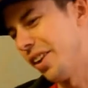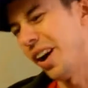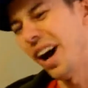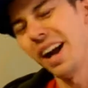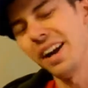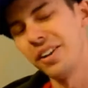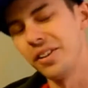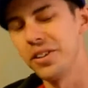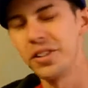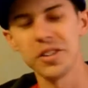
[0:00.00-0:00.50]

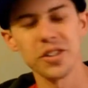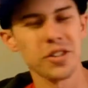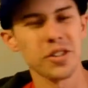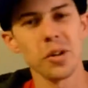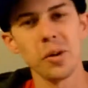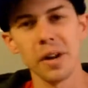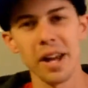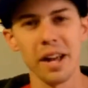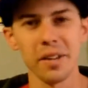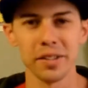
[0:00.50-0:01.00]
I don't know. You just
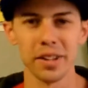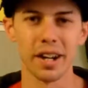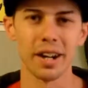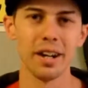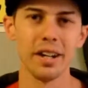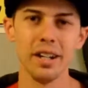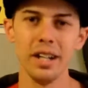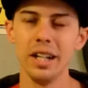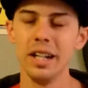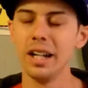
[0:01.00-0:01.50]
throw it out
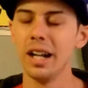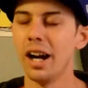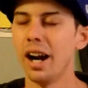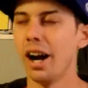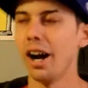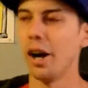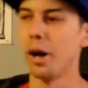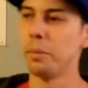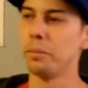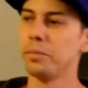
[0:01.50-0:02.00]
there,
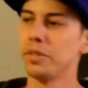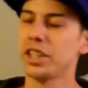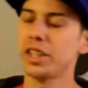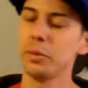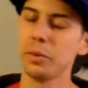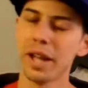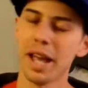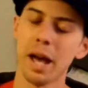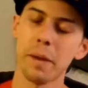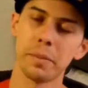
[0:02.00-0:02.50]
um,
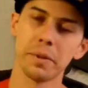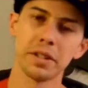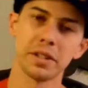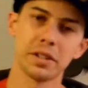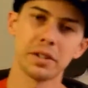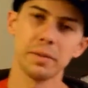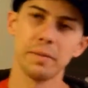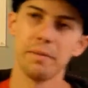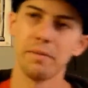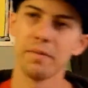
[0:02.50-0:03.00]
see what
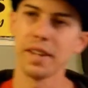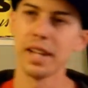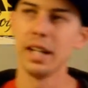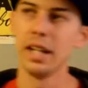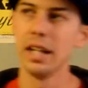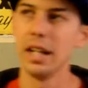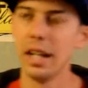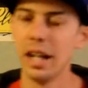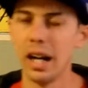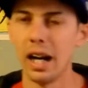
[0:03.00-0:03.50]
happens.
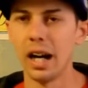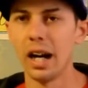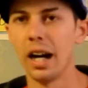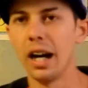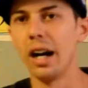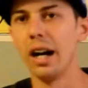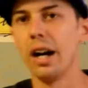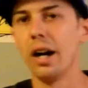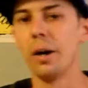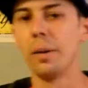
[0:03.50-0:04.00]

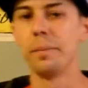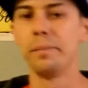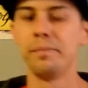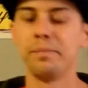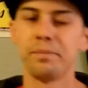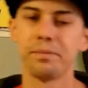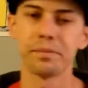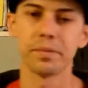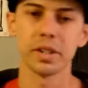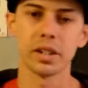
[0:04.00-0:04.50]

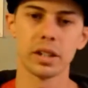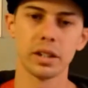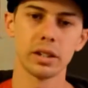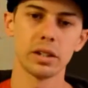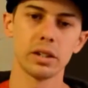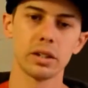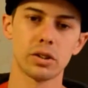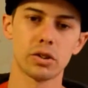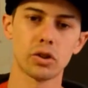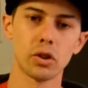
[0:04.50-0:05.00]
Um,
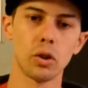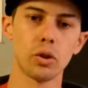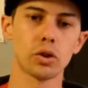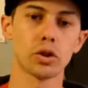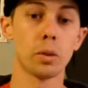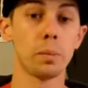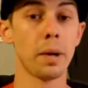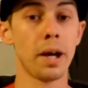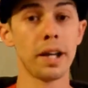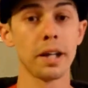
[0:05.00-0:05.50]
so
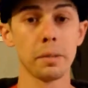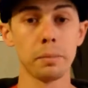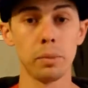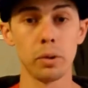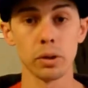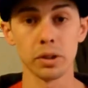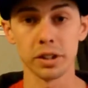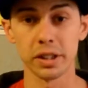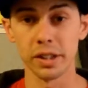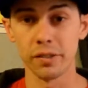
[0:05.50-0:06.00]
so buying in
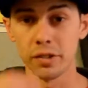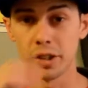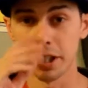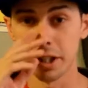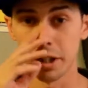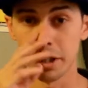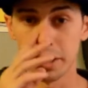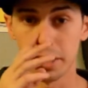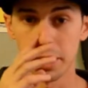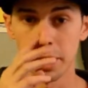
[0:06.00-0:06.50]
bulk is definitely
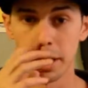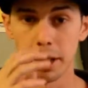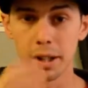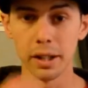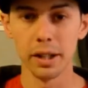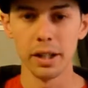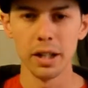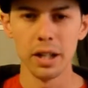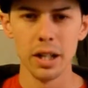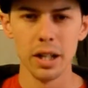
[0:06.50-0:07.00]
a good
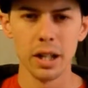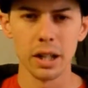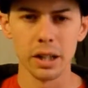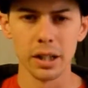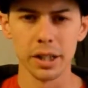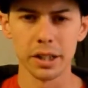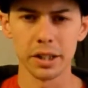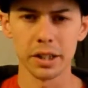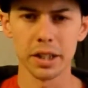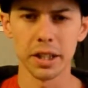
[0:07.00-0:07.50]
thing
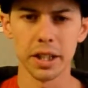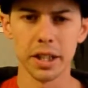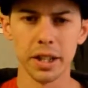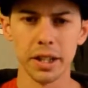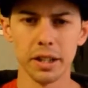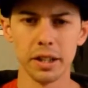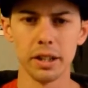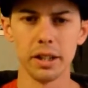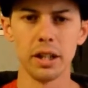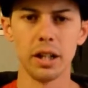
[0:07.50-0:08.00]
let's
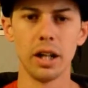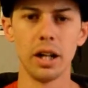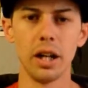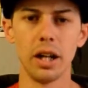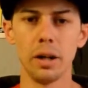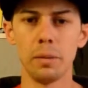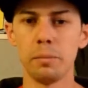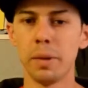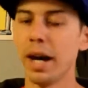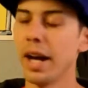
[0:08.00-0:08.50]
see.
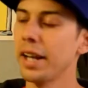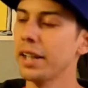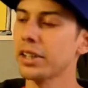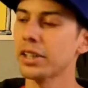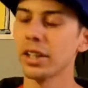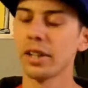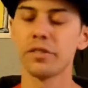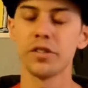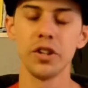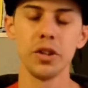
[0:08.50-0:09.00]
Uh, buying
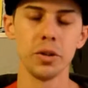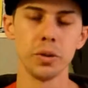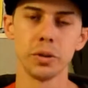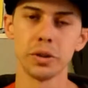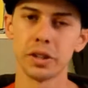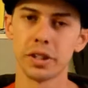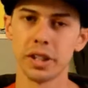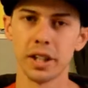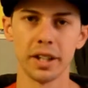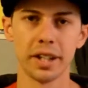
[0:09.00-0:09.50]
stuff
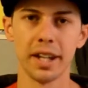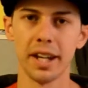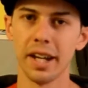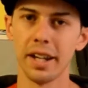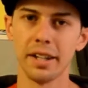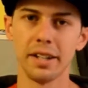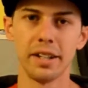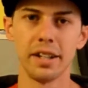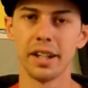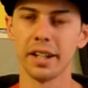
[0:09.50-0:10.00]
used,
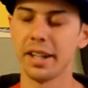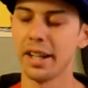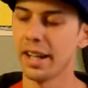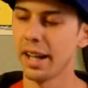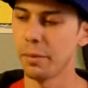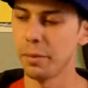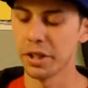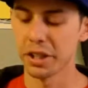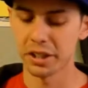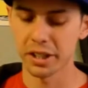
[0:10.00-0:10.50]
again, again,
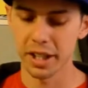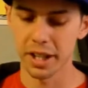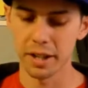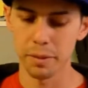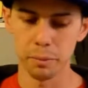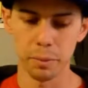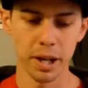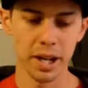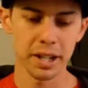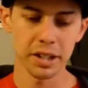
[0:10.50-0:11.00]
I'm going to say
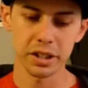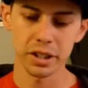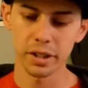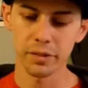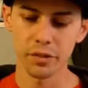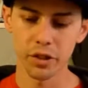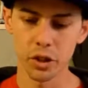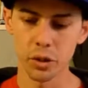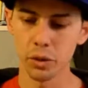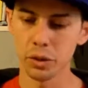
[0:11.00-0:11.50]
it. Buying
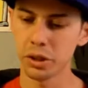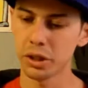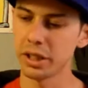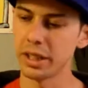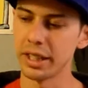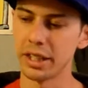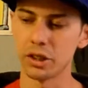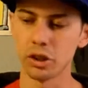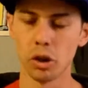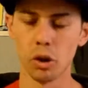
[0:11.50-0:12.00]
stuff
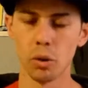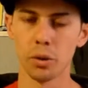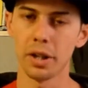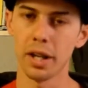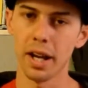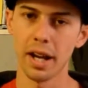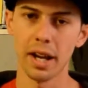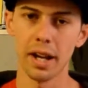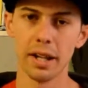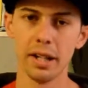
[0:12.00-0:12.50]
used is
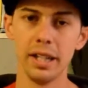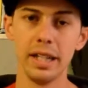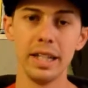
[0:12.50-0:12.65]
okay.